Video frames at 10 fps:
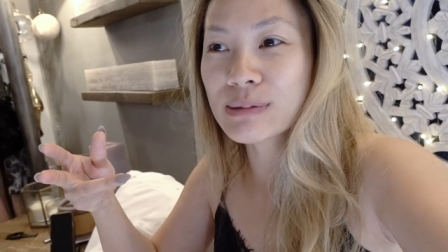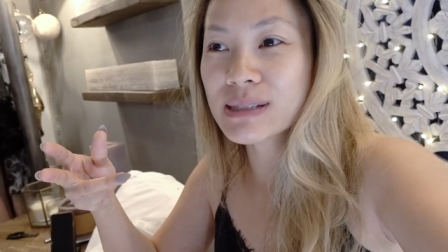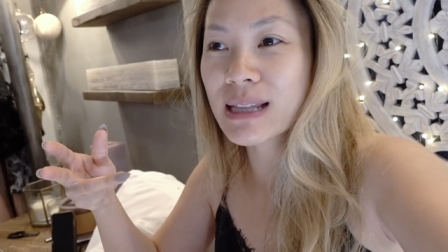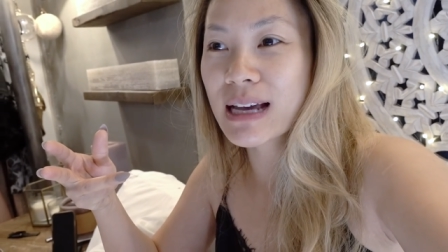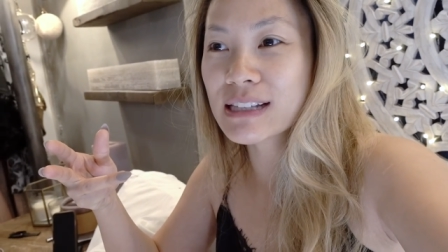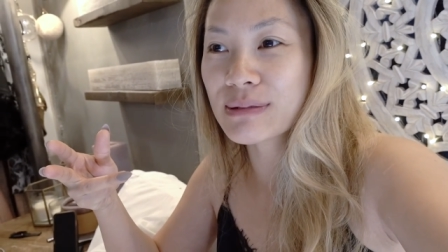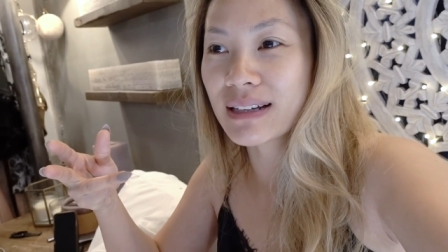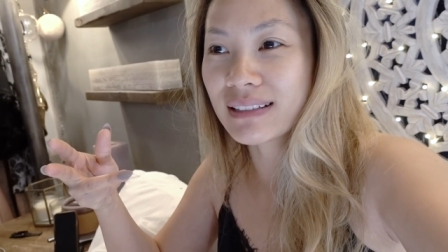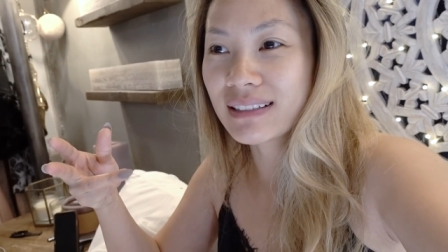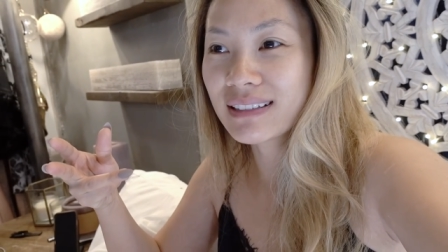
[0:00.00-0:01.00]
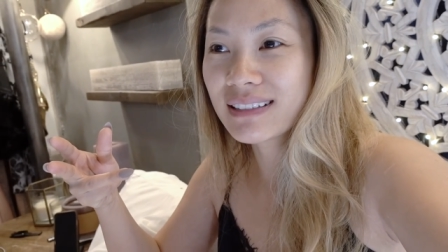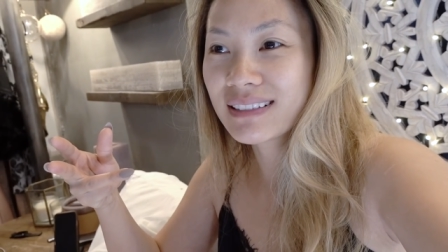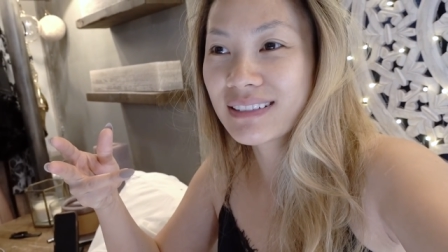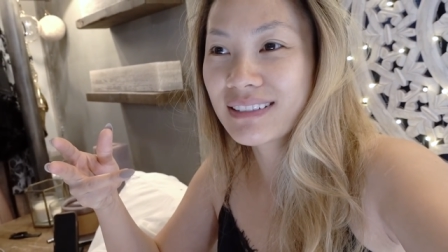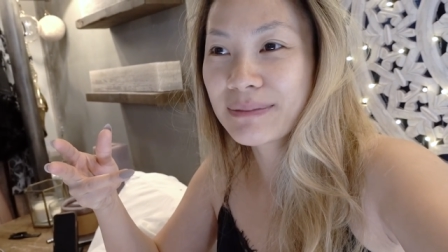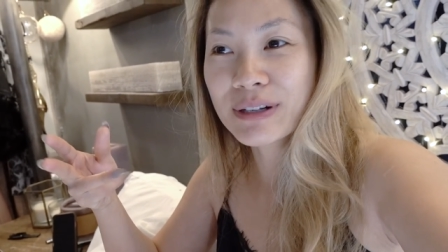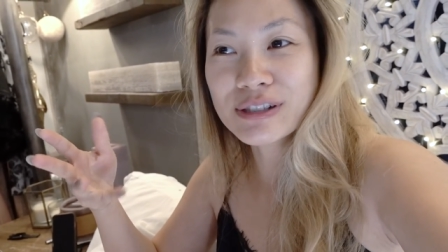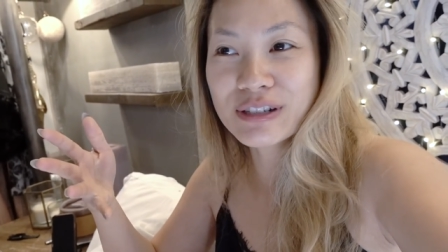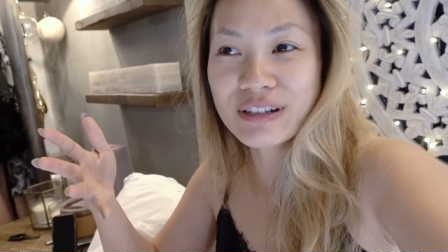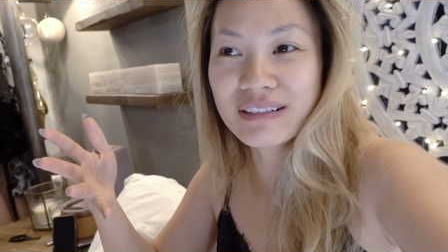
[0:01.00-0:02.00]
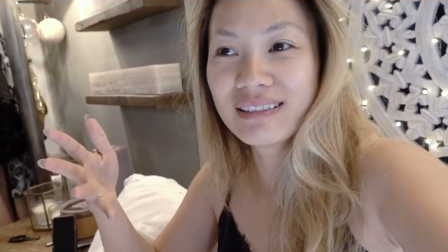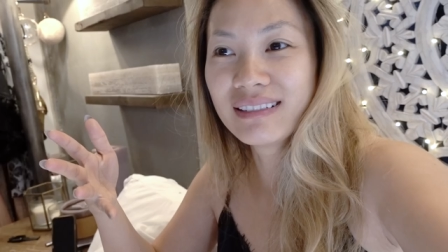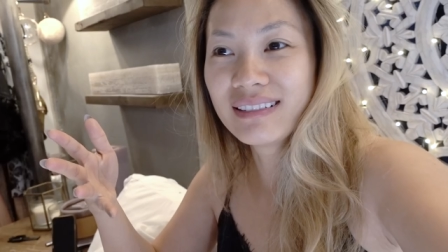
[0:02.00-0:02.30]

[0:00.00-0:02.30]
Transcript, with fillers: What's the last one? Personal?